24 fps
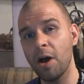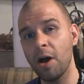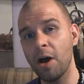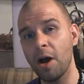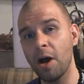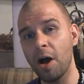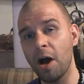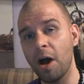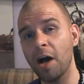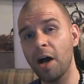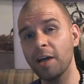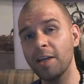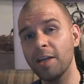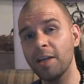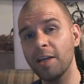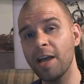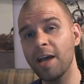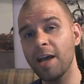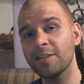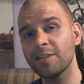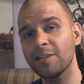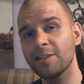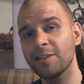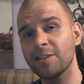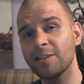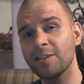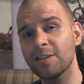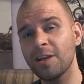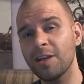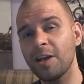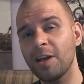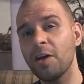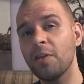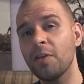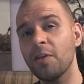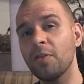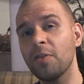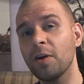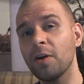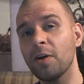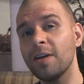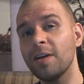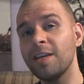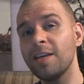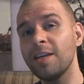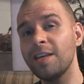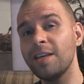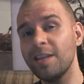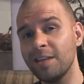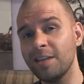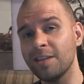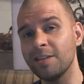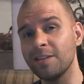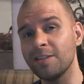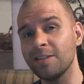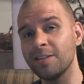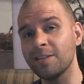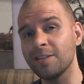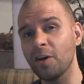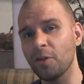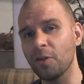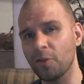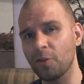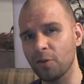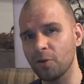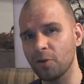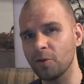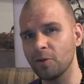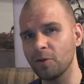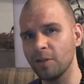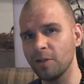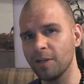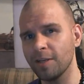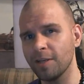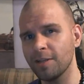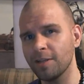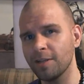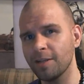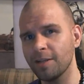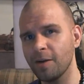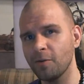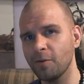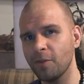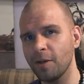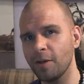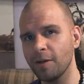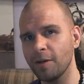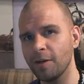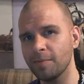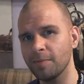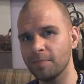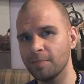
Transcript: Ah yes, there is a third link down there.